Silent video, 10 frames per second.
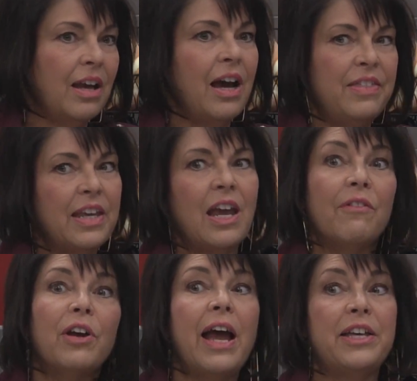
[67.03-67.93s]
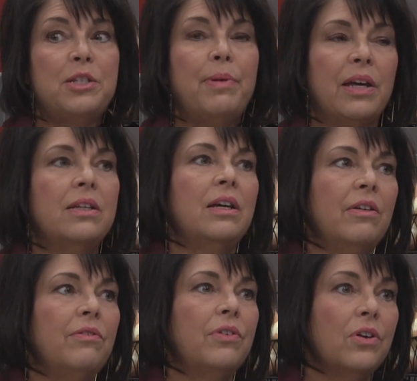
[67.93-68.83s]
I think every aspect
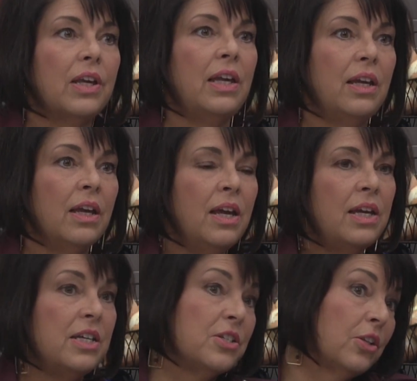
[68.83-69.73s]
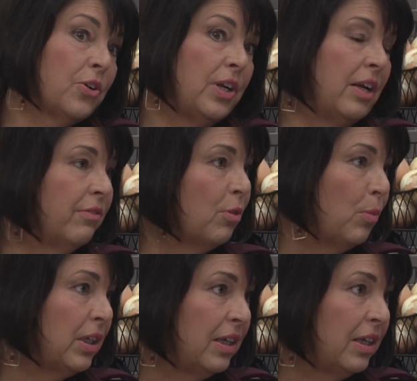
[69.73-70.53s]
of cooking is learning from one